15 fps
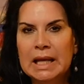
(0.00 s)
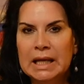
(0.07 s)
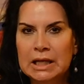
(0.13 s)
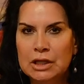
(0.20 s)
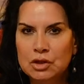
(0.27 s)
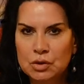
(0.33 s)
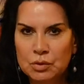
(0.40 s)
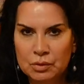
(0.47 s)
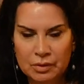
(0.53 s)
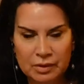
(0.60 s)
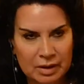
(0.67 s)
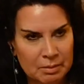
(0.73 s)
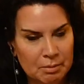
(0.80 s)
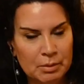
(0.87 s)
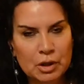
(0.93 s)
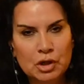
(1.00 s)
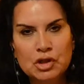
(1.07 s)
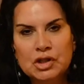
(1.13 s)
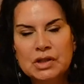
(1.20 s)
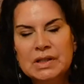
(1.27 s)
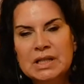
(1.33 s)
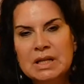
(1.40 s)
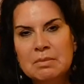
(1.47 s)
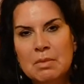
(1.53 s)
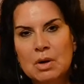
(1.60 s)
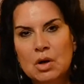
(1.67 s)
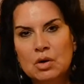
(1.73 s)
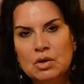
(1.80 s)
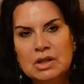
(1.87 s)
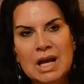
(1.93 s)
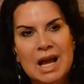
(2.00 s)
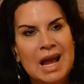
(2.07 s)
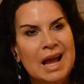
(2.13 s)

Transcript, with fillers: into emergency mode